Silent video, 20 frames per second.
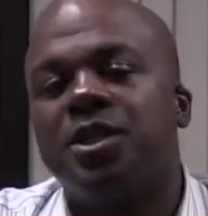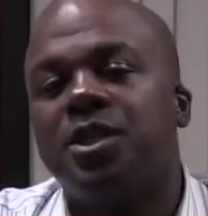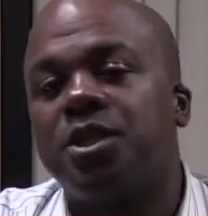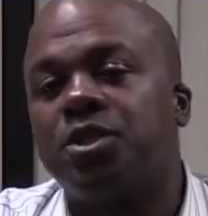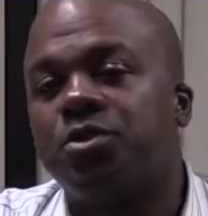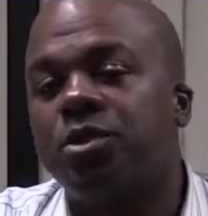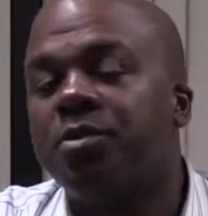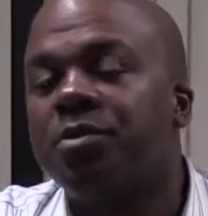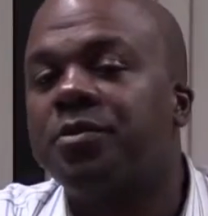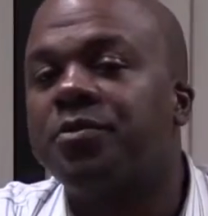The
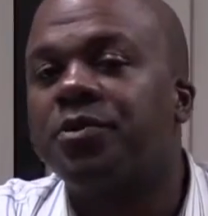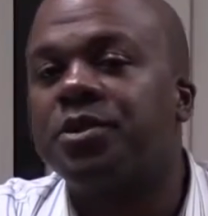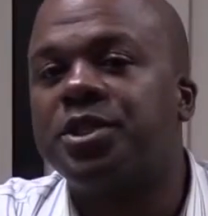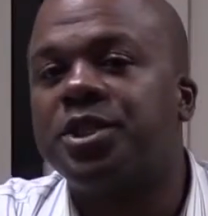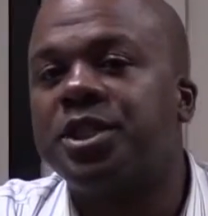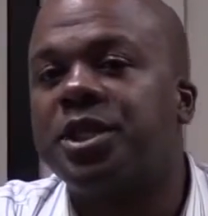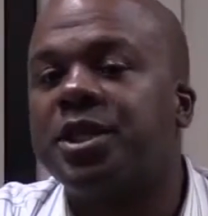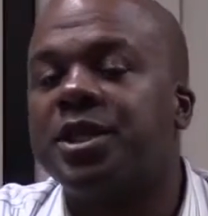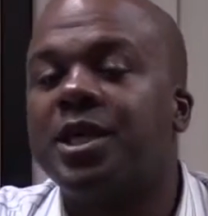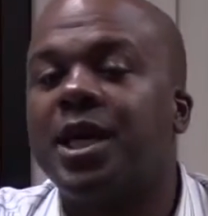treatment for
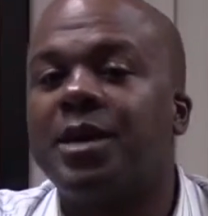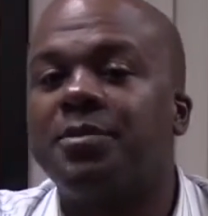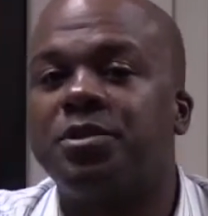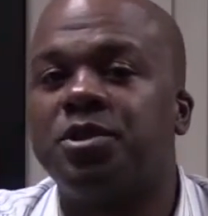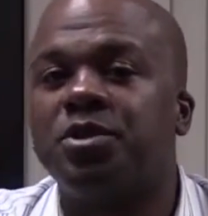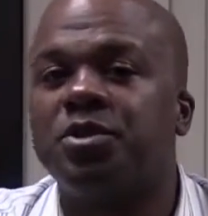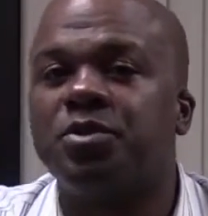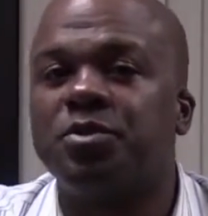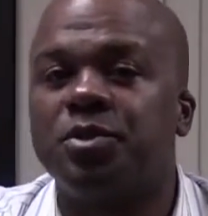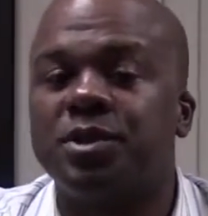genotype
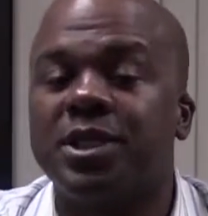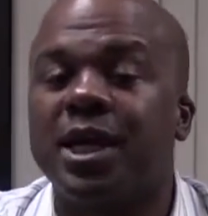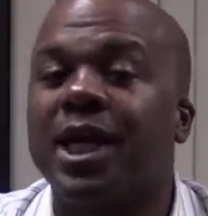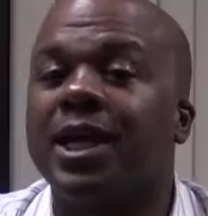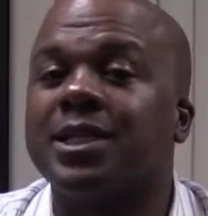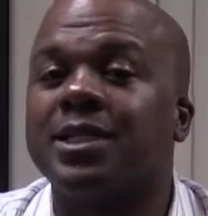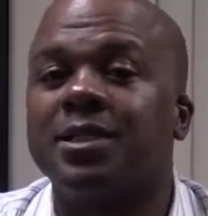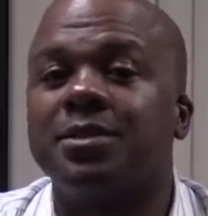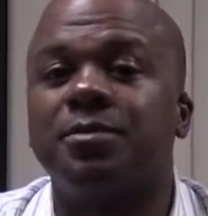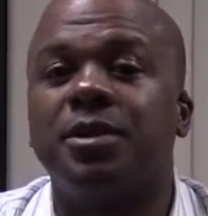2 is
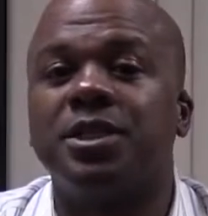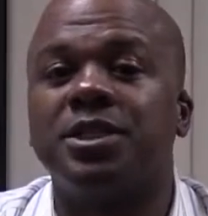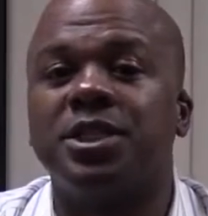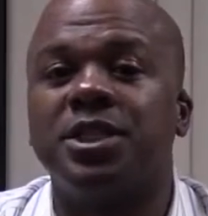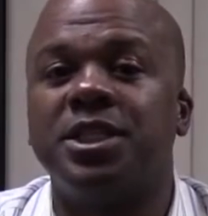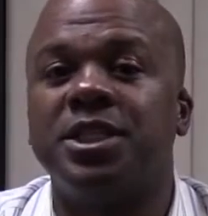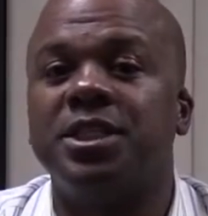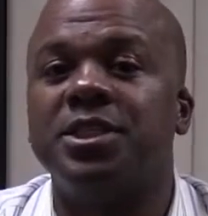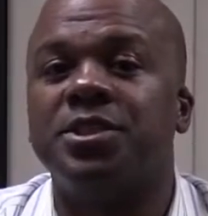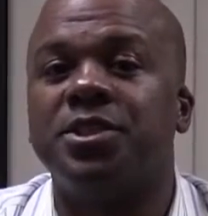actually much
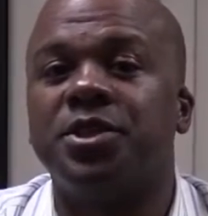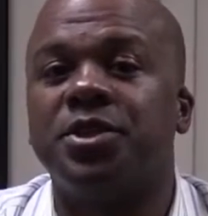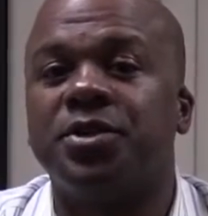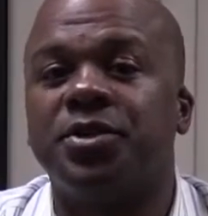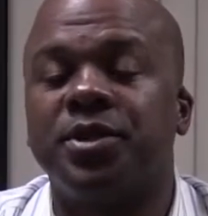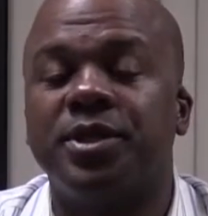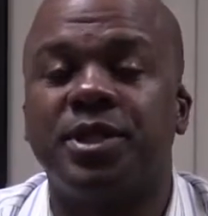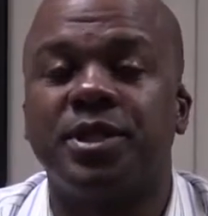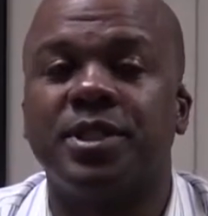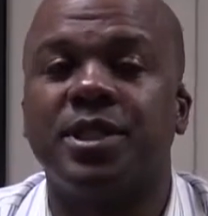easier
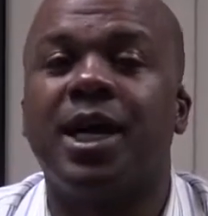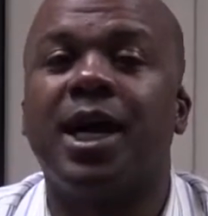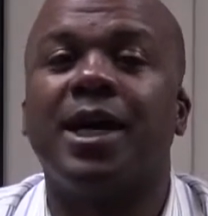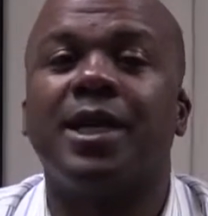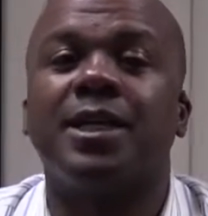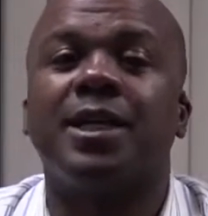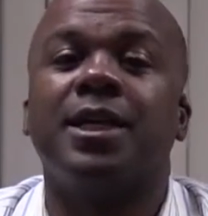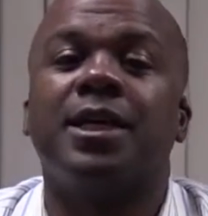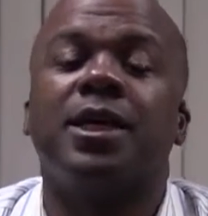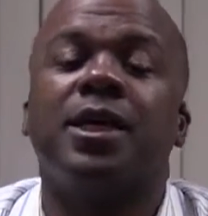and does
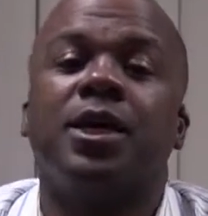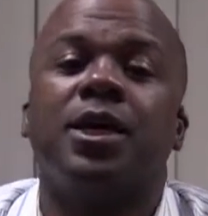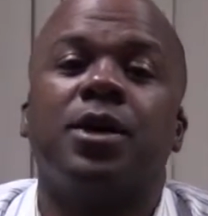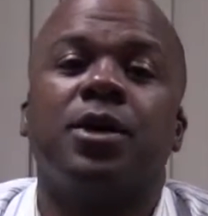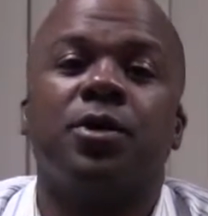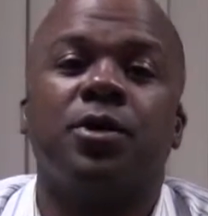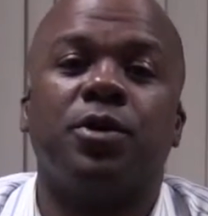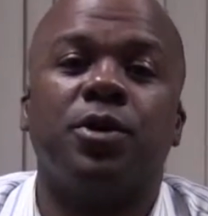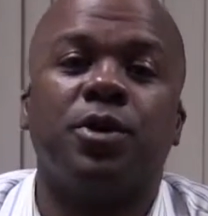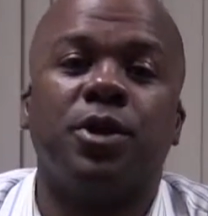not
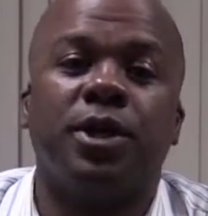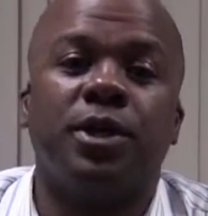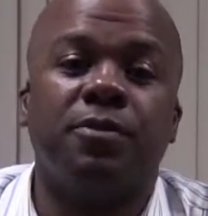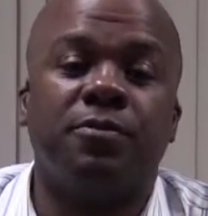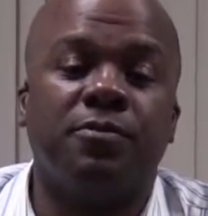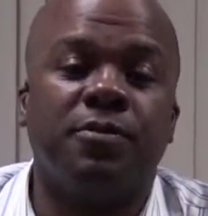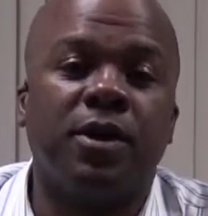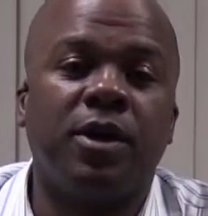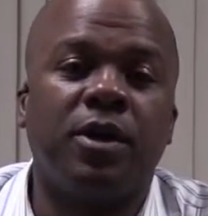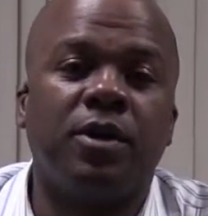
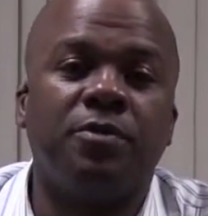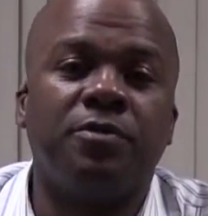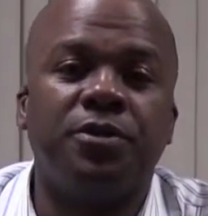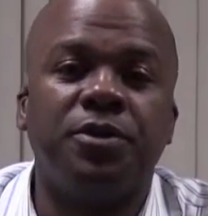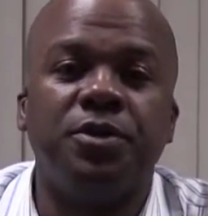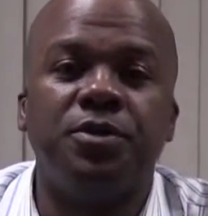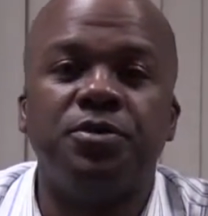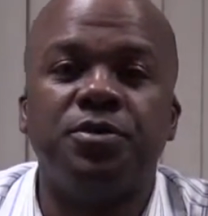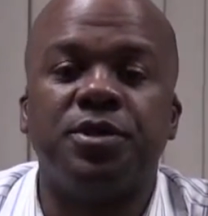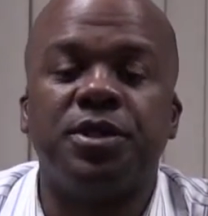involve
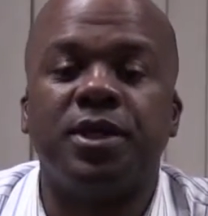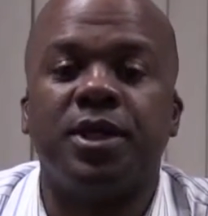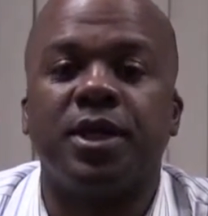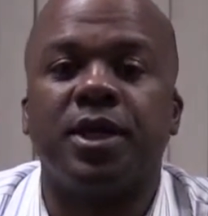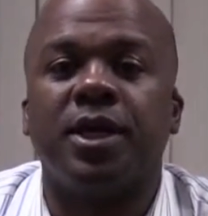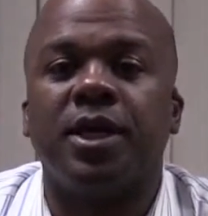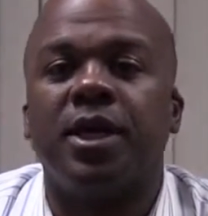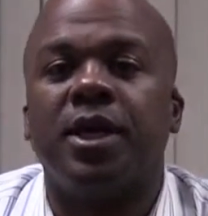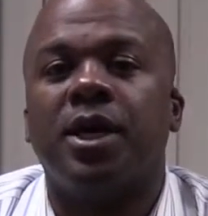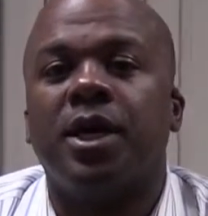
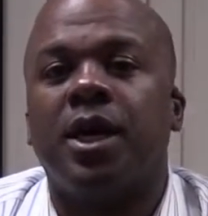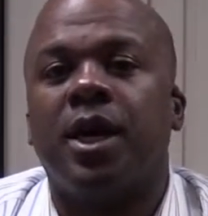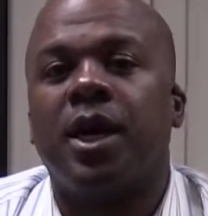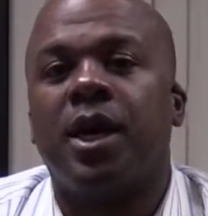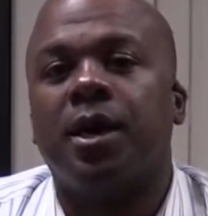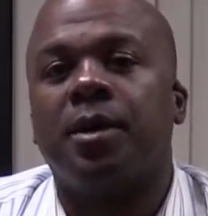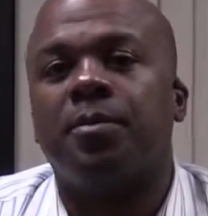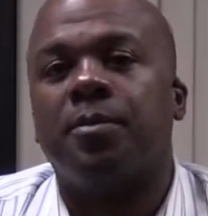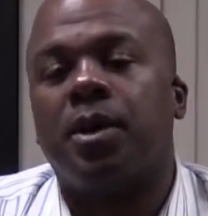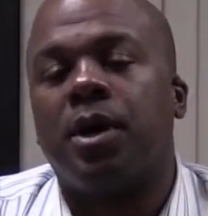using
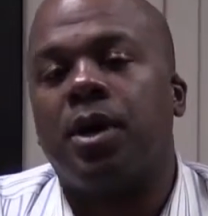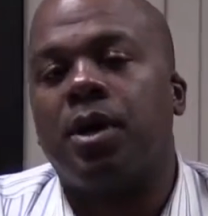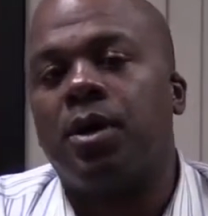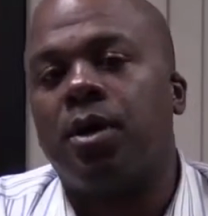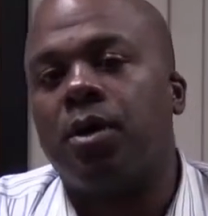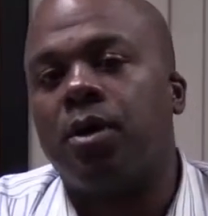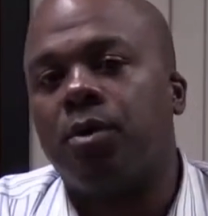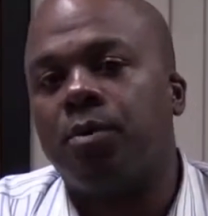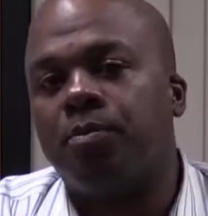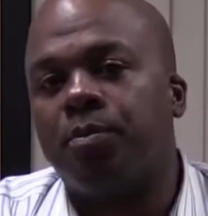um,
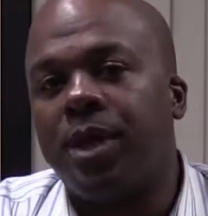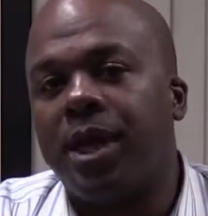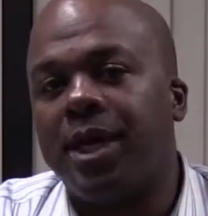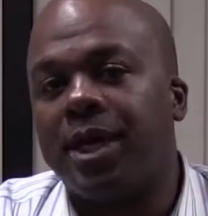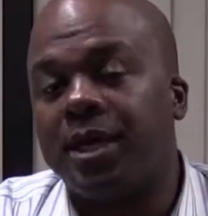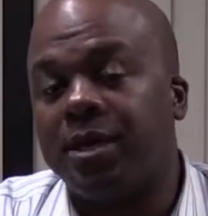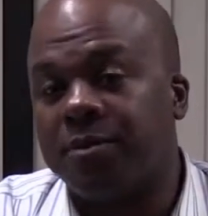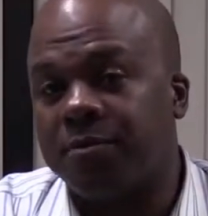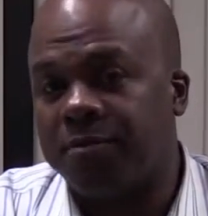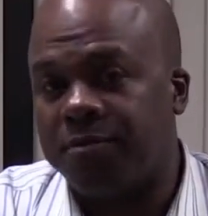
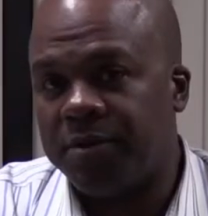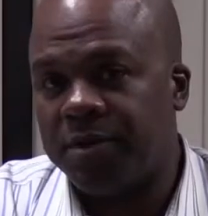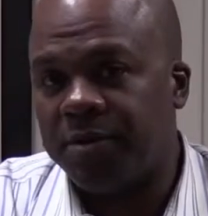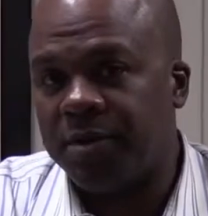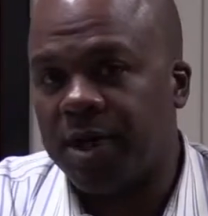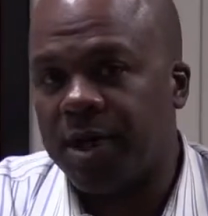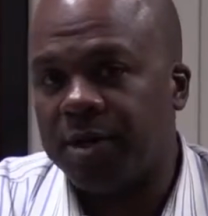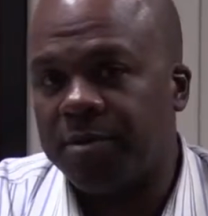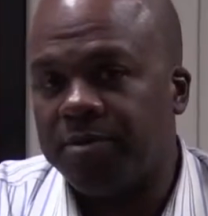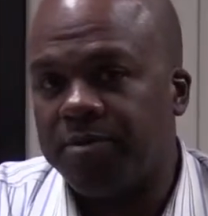
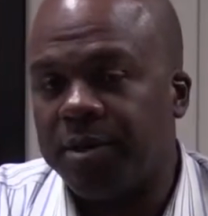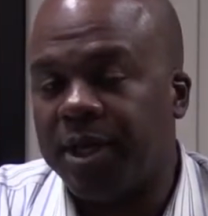interferon.